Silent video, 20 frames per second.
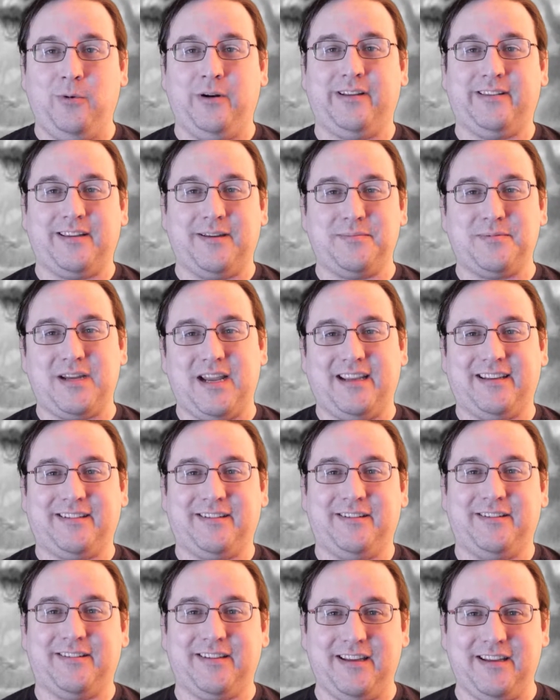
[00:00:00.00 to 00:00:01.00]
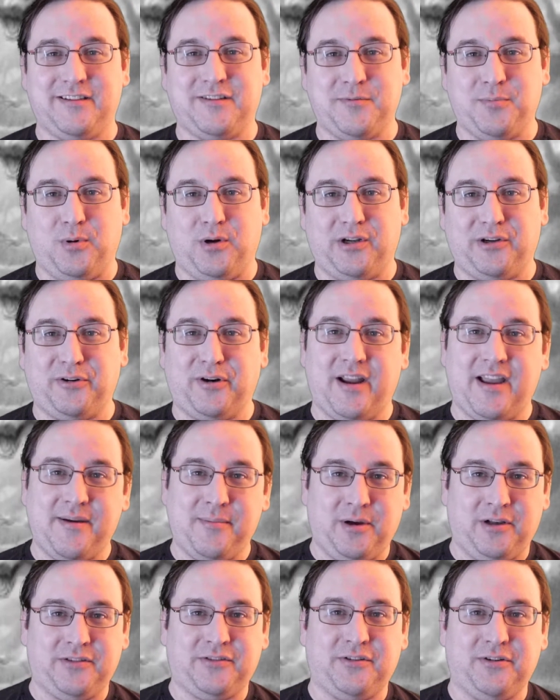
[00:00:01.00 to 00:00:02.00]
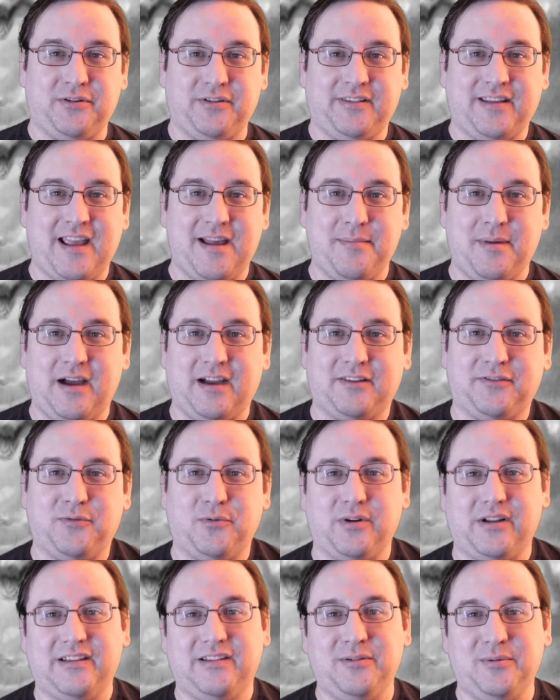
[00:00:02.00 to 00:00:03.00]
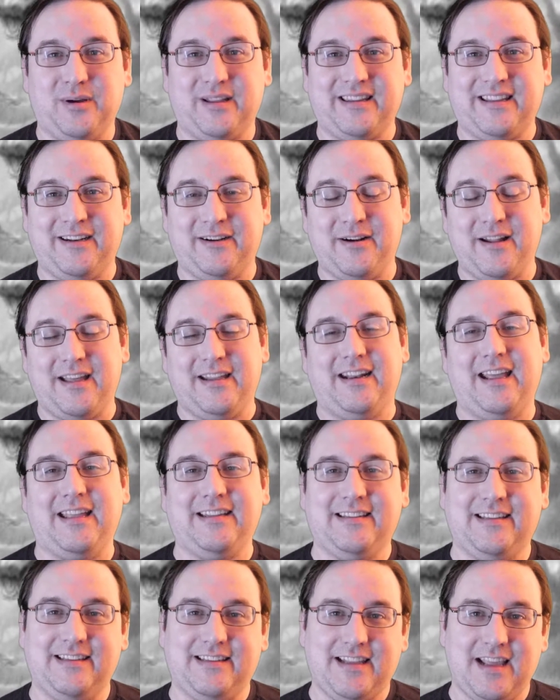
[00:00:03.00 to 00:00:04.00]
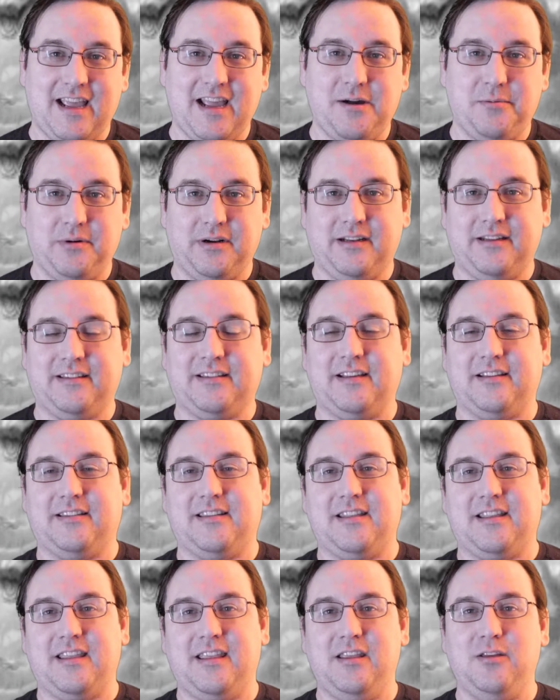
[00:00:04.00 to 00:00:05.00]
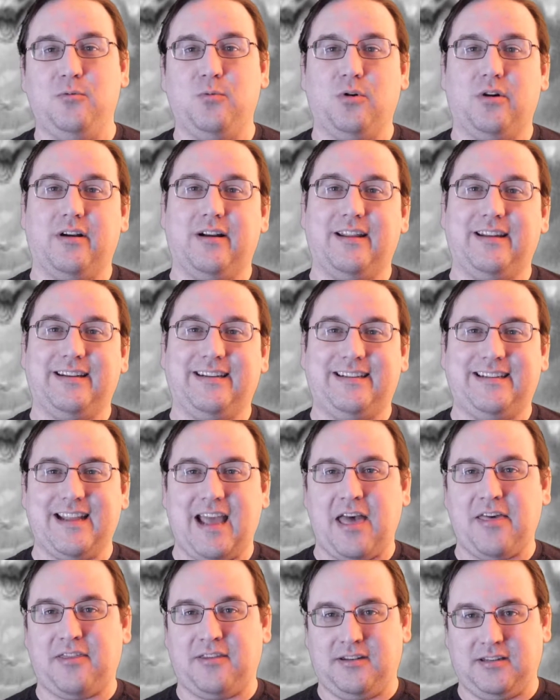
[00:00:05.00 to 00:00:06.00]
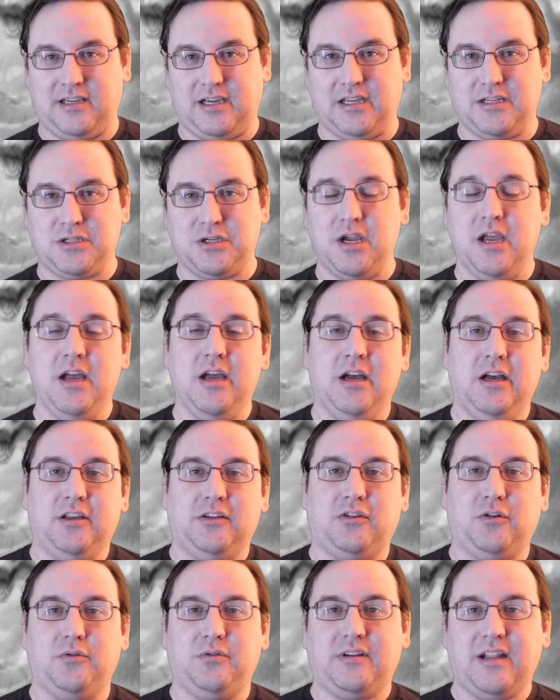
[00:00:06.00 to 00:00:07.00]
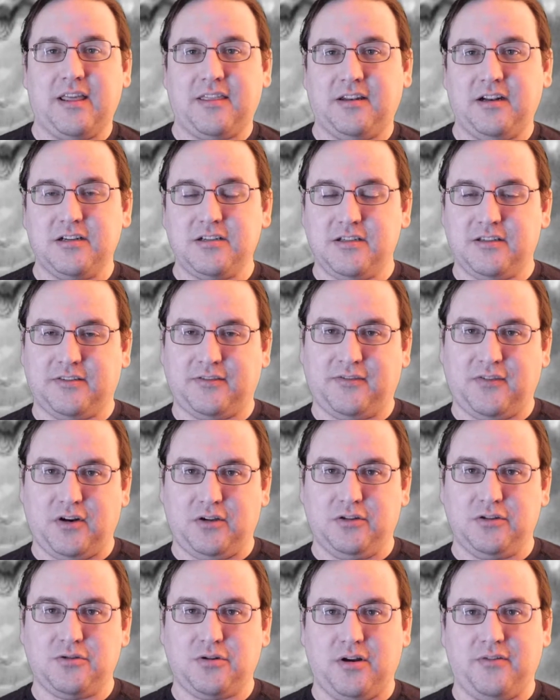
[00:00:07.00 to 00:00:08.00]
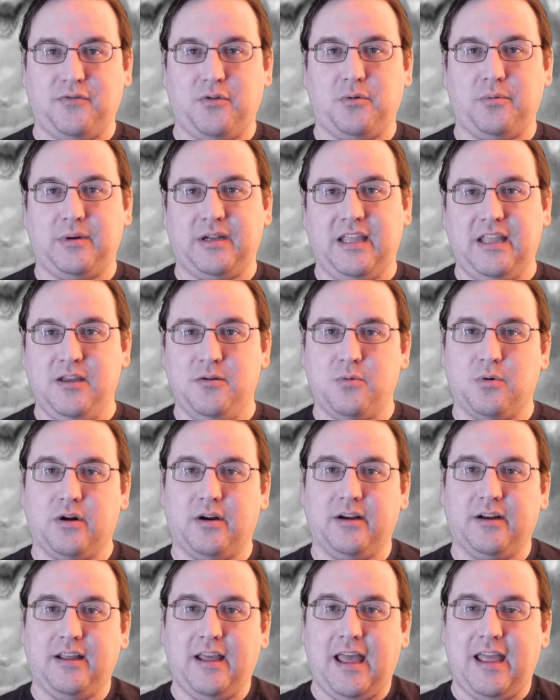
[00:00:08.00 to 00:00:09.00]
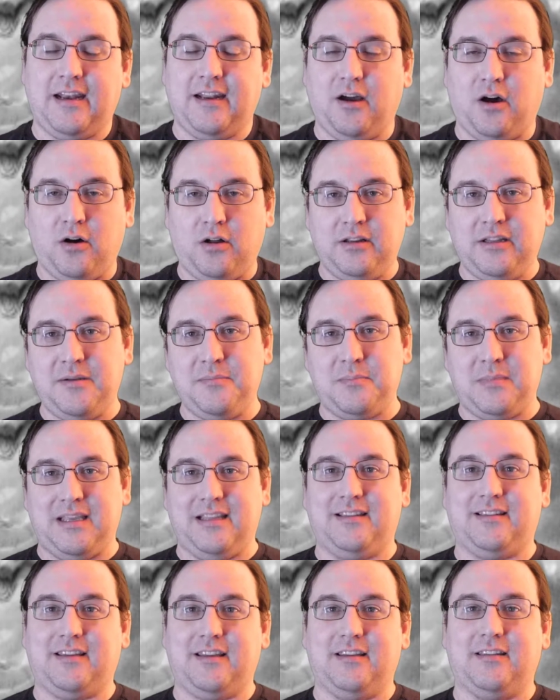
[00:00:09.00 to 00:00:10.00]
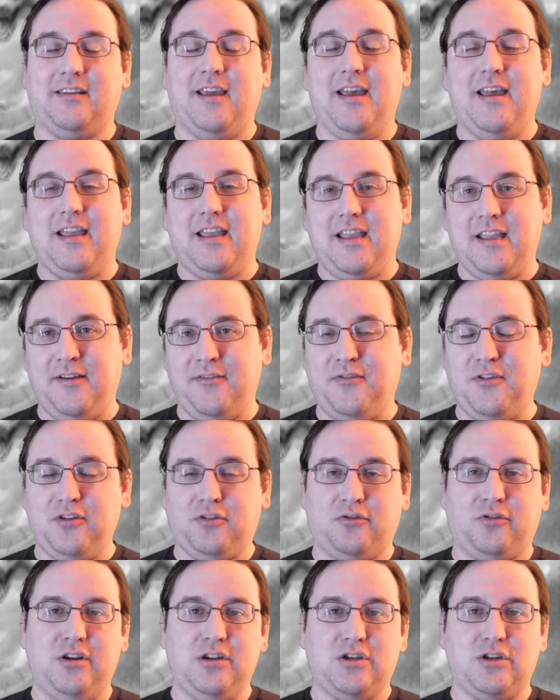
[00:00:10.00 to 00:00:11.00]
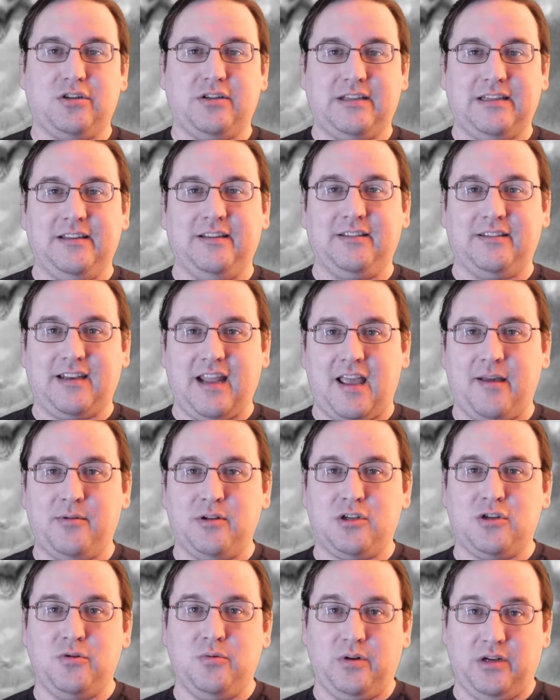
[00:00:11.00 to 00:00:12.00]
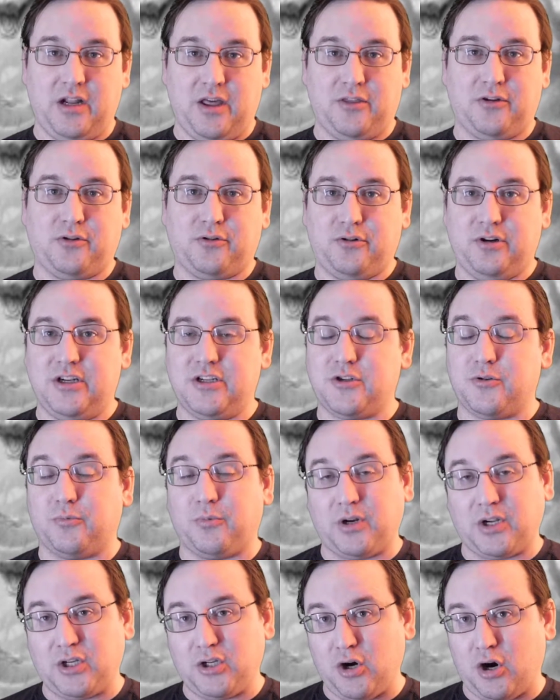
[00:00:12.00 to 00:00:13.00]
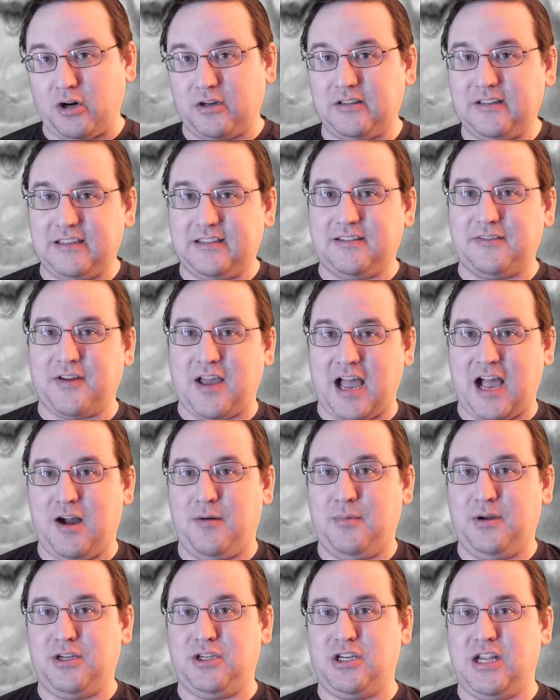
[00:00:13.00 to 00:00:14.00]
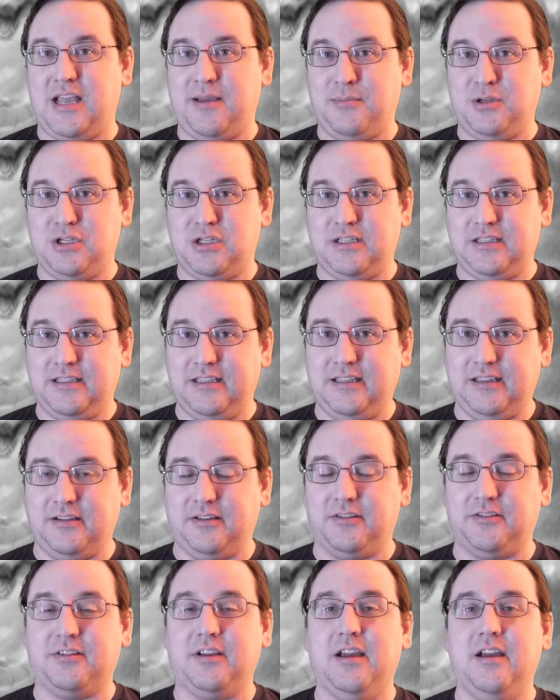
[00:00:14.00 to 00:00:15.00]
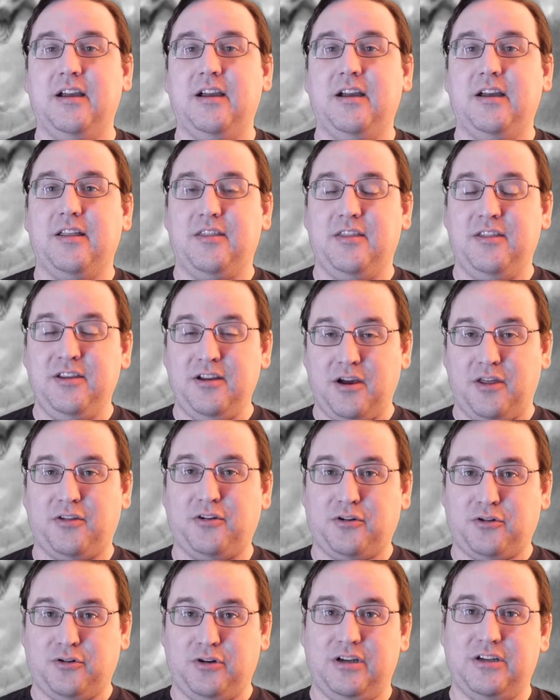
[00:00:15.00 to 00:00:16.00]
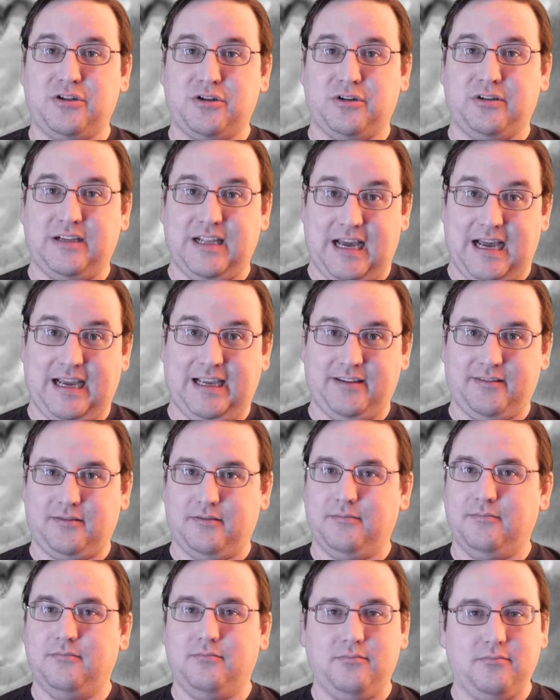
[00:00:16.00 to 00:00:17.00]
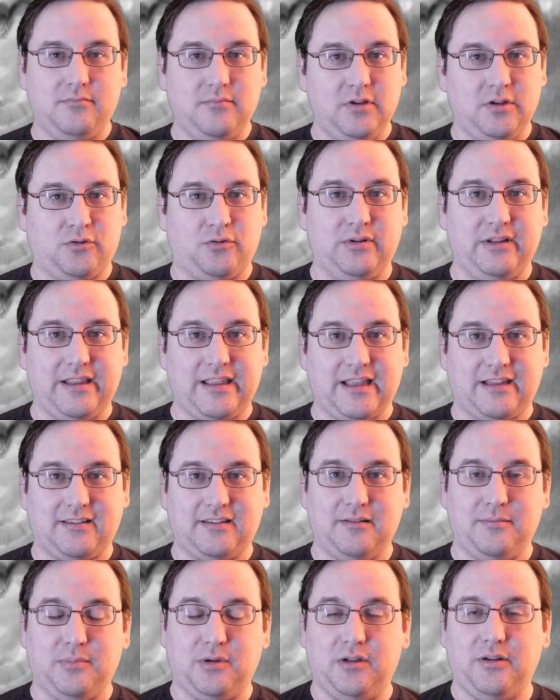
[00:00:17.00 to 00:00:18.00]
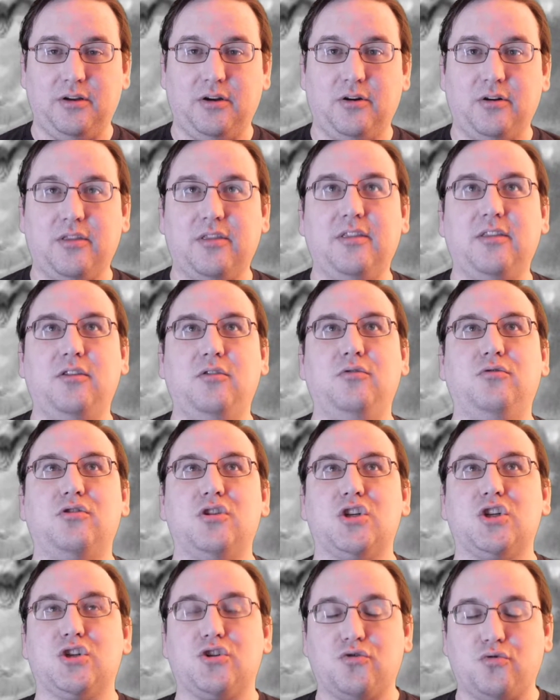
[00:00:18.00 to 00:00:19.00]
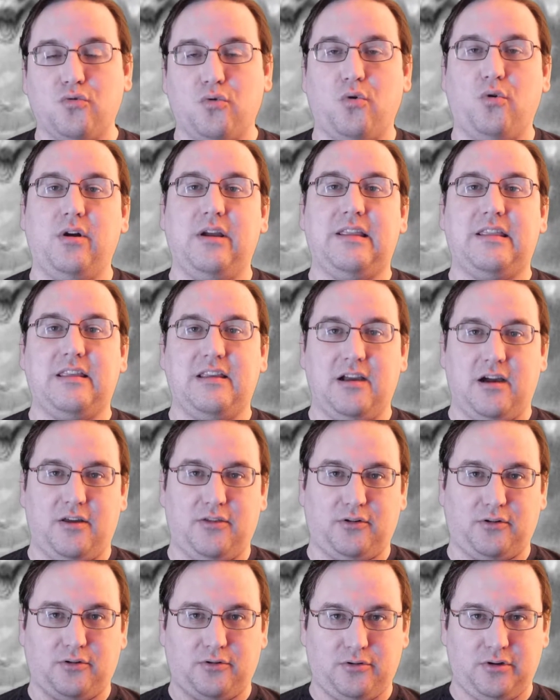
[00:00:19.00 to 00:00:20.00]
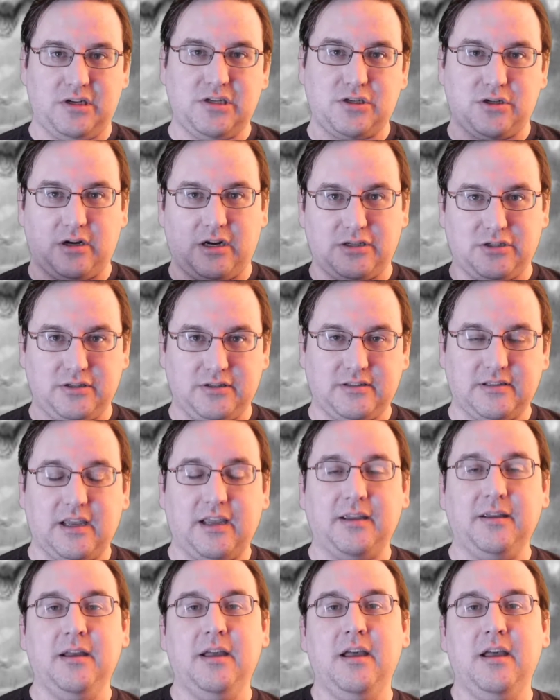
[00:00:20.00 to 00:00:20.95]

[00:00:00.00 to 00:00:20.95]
What is up, Janksters? It's your boy Graham, also known as HamHocks forty-two on the internet, and today I want to discuss the keyword Death Touch. So Death Touch is a fairly straightforward keyword, and all it means is if this creature deals damage to another creature, regardless of how much damage it deals, the other creature dies. It's really that simple. Or you destroy the other creature, I should say.